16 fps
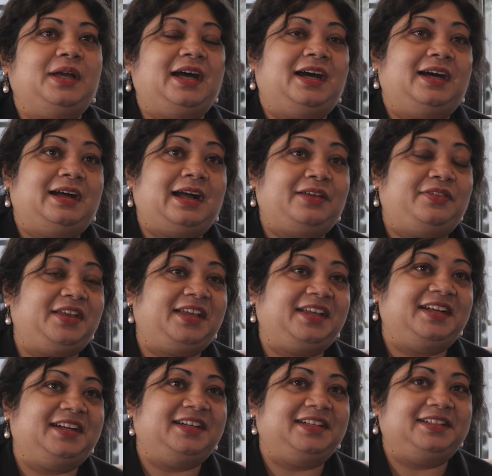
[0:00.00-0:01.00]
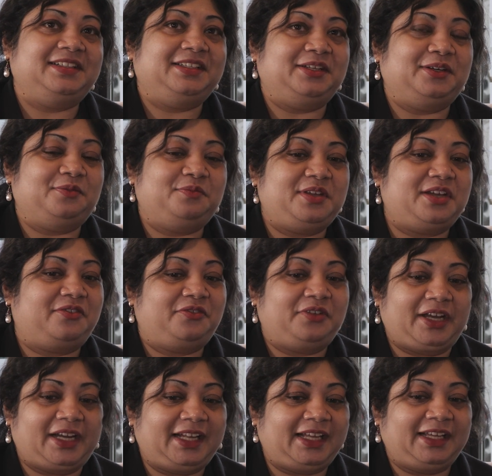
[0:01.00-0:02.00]
uh, i think uh, you know we are
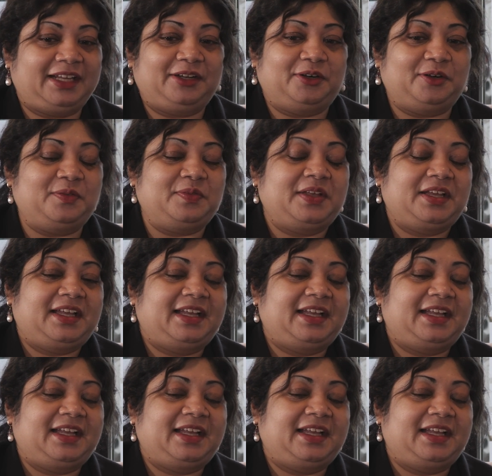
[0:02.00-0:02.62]
really you know